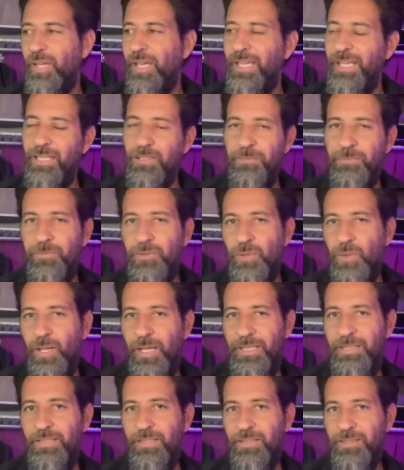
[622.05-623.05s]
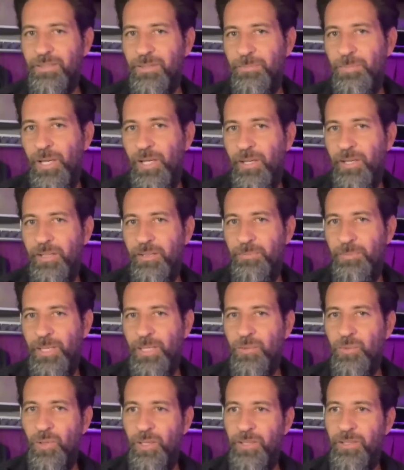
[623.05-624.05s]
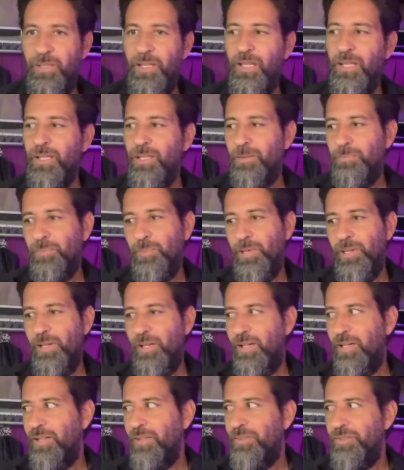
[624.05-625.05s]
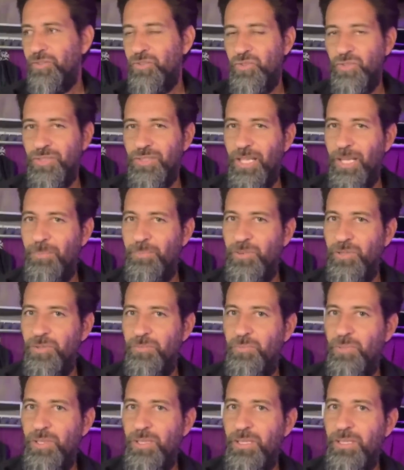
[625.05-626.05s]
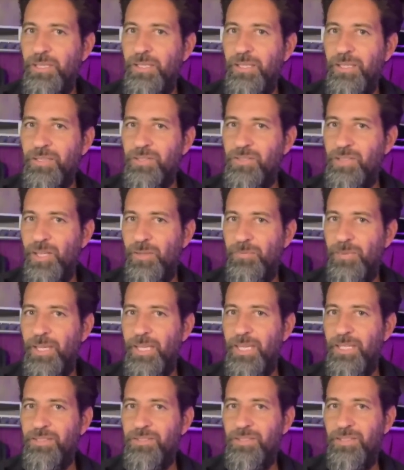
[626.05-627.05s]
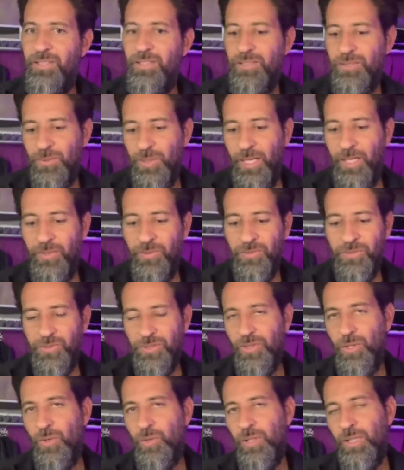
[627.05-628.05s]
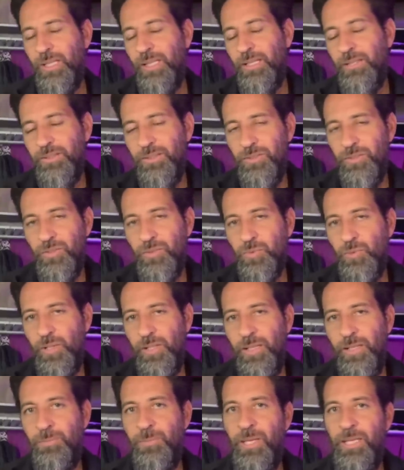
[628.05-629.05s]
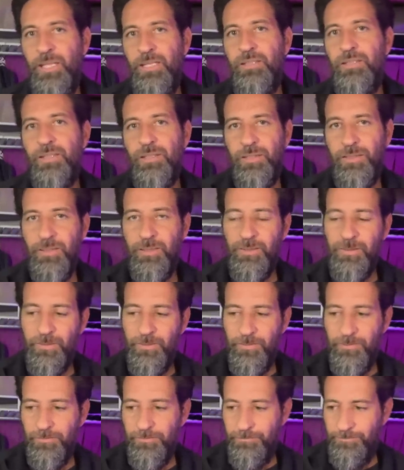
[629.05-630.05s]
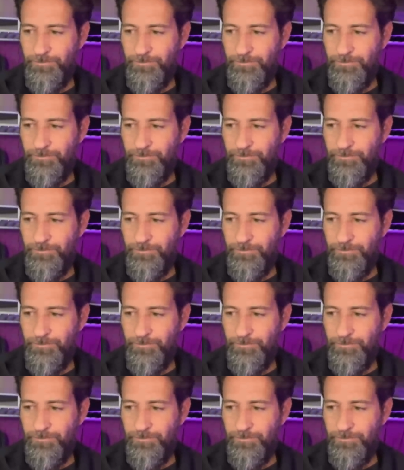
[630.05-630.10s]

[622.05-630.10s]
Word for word: I had a few ideas about how to make one, but uh, this just happened to be stuff I had sitting around, so this is what I made. Now